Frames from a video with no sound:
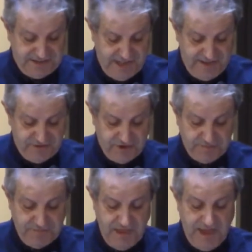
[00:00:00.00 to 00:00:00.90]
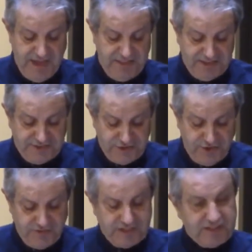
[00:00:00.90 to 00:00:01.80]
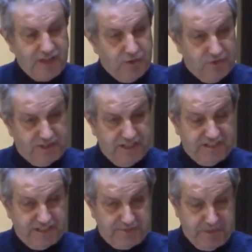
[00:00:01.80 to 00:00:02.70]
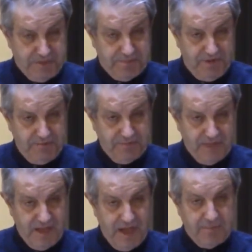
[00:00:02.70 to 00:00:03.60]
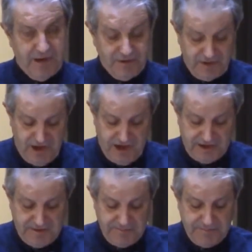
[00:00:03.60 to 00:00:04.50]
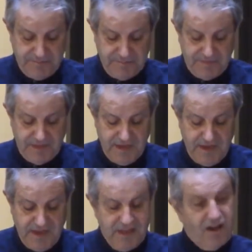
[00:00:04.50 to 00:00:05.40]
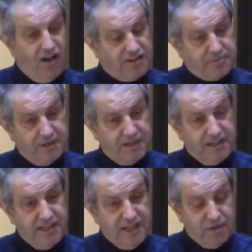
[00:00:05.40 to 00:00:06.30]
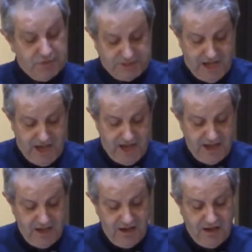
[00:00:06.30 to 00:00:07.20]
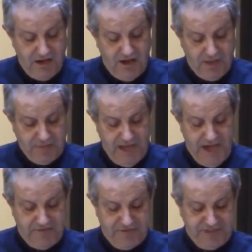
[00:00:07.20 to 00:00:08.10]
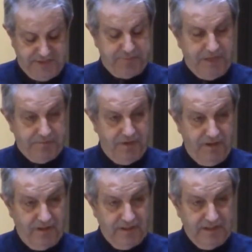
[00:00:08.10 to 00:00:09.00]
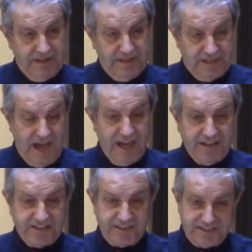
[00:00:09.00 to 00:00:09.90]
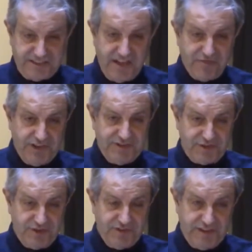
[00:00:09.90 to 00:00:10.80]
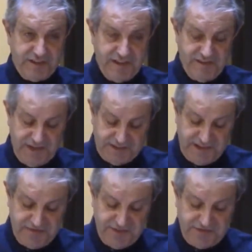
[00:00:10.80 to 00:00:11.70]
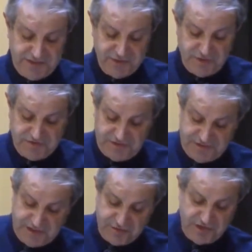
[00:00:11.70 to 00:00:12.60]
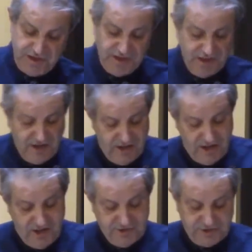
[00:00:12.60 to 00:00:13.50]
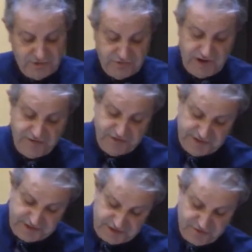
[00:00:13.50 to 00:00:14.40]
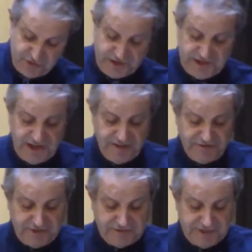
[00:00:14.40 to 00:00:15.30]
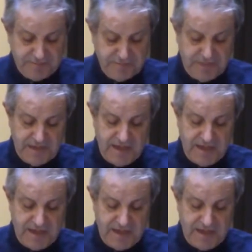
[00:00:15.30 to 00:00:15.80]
the Savior. And this servant would teach his people about God. And ultimately, he would die on behalf of his people, dying as the suffering servant, Isaiah 52 and 53, also referenced in 49 and 50,